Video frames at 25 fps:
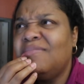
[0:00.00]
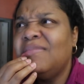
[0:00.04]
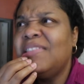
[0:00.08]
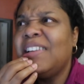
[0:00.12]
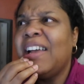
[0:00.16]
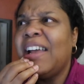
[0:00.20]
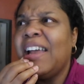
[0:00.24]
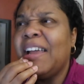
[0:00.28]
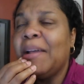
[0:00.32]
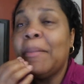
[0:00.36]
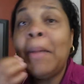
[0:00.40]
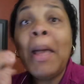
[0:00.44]

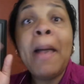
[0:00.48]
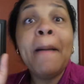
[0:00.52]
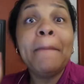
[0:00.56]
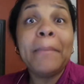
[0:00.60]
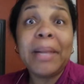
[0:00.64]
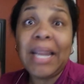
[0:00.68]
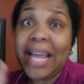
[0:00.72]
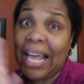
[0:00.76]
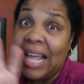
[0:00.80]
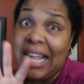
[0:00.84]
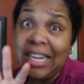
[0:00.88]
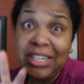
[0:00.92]
okay,
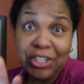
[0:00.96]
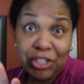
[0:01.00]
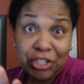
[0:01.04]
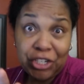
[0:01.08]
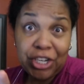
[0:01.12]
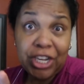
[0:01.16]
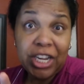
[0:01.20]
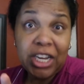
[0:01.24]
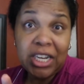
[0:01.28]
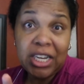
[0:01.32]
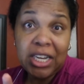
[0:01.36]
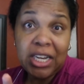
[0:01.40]
but I
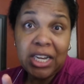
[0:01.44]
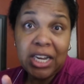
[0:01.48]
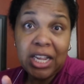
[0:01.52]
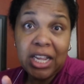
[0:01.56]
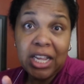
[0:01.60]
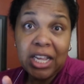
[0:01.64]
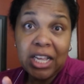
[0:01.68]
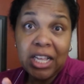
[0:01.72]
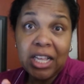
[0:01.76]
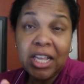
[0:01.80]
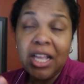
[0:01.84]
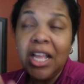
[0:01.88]
understand it
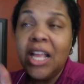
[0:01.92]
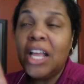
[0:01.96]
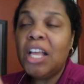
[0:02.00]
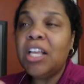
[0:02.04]
now.